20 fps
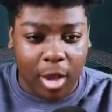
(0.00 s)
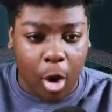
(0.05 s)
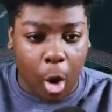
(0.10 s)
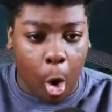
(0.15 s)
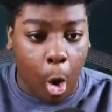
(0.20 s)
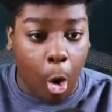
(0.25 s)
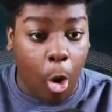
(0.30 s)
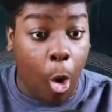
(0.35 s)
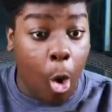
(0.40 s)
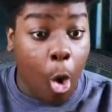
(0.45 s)

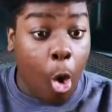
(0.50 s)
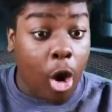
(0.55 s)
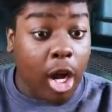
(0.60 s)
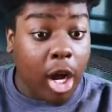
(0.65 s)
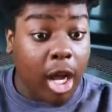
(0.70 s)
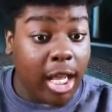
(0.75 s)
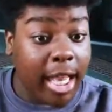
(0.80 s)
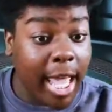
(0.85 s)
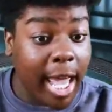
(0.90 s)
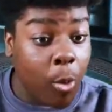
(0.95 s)
Oh,
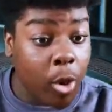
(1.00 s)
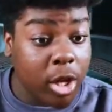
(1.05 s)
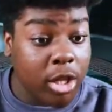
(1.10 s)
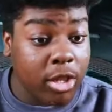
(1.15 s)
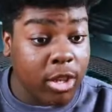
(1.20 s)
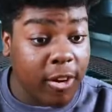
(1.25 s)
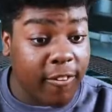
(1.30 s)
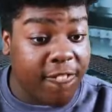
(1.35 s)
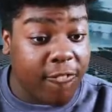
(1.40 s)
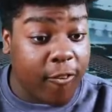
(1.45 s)
Claire, what
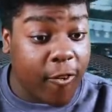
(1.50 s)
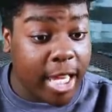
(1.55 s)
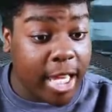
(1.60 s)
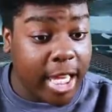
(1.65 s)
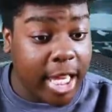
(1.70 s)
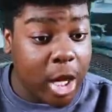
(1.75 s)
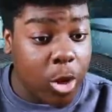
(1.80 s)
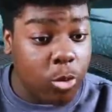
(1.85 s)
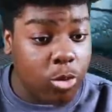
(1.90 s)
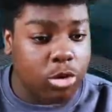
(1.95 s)
the freak are
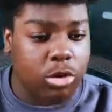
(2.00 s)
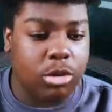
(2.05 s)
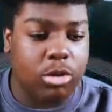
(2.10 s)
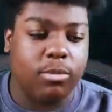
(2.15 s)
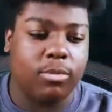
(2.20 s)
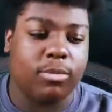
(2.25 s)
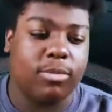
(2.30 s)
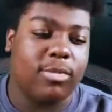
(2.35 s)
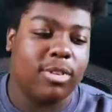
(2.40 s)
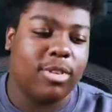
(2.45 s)
you?
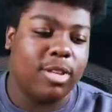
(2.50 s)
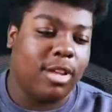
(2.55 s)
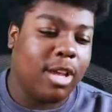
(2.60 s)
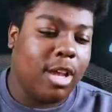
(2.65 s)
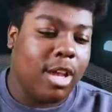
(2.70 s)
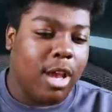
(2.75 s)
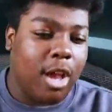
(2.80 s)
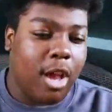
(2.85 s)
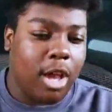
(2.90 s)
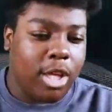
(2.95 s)

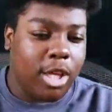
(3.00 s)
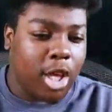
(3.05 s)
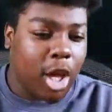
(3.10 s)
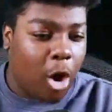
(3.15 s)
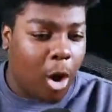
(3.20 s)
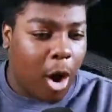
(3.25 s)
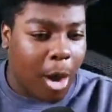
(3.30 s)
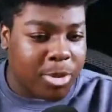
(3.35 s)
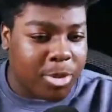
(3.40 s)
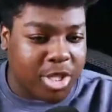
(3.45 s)

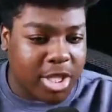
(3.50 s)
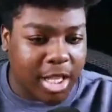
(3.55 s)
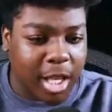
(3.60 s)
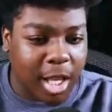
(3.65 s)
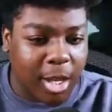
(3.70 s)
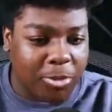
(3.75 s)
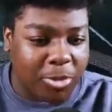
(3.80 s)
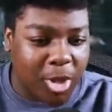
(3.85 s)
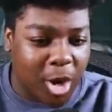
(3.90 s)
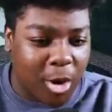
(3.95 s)
Yo, I'm still
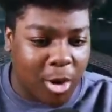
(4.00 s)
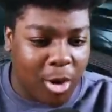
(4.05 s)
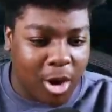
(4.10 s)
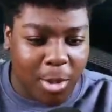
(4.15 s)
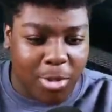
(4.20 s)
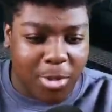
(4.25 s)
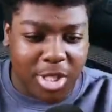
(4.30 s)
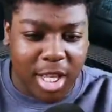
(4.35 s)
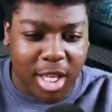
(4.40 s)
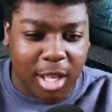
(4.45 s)
up though. I'm still up